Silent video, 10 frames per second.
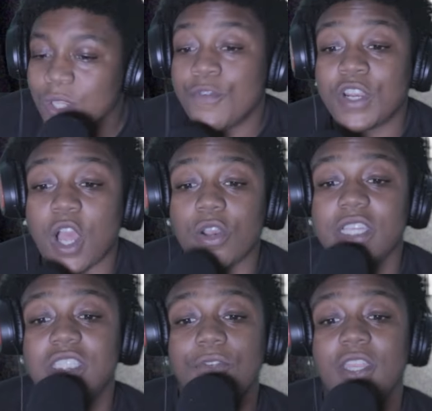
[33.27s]
We've been going to get
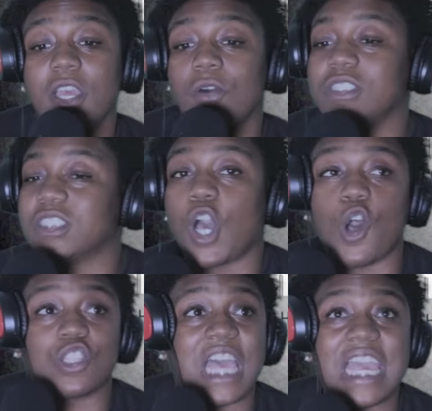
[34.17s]
to the video. This is
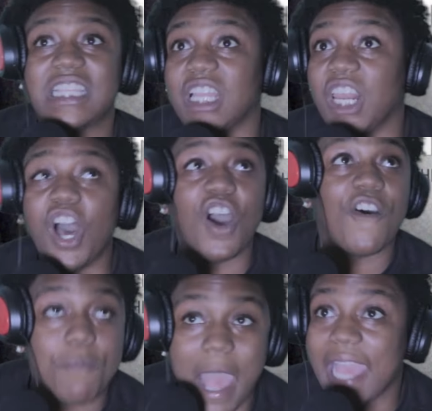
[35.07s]
called Take the
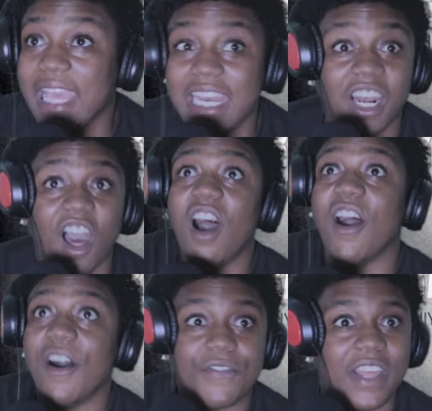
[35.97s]
Love Back. And
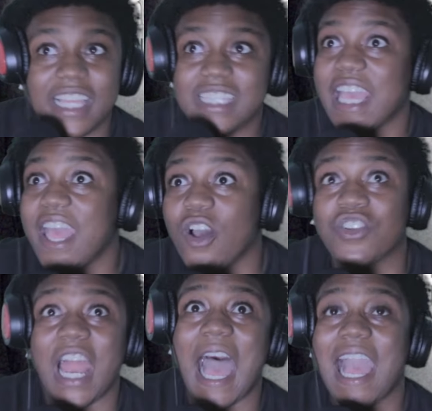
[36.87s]
love is
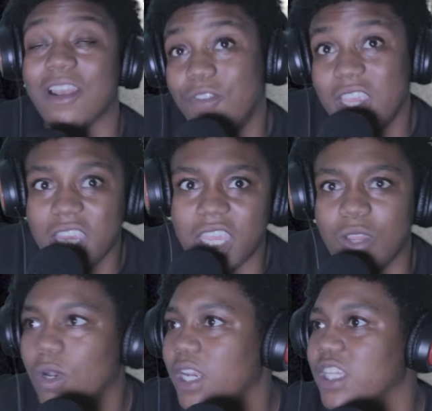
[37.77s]
L9ve.
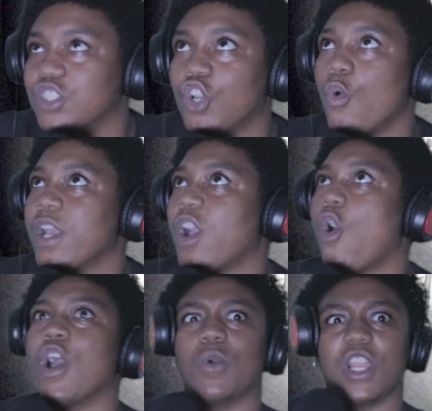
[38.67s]
What is going
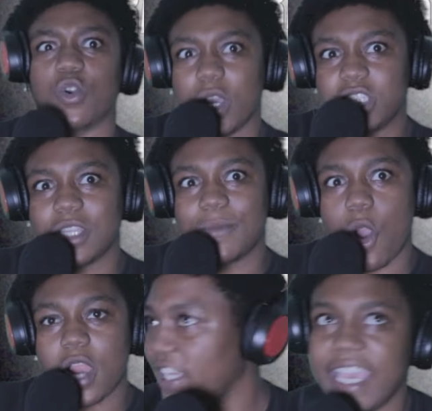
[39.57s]
on? With a question
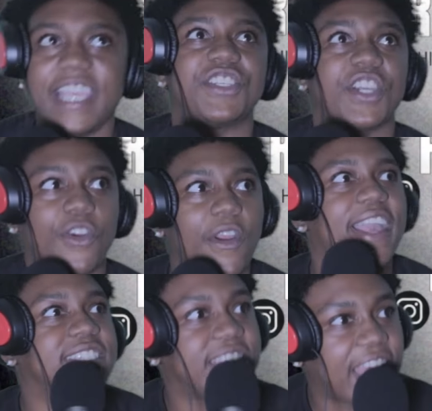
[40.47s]
mark? Keisha,
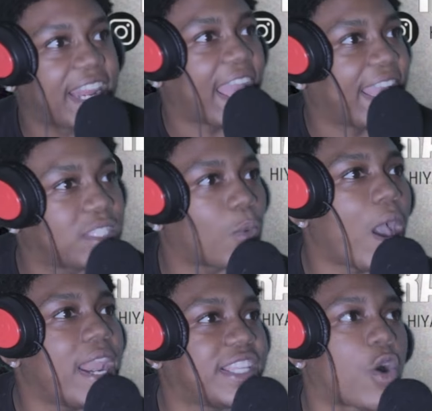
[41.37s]
Craigs, and Day Days.
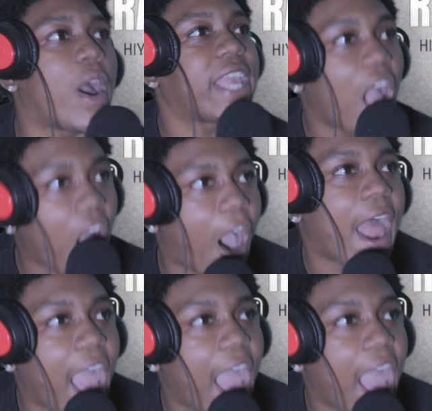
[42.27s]
What is going on?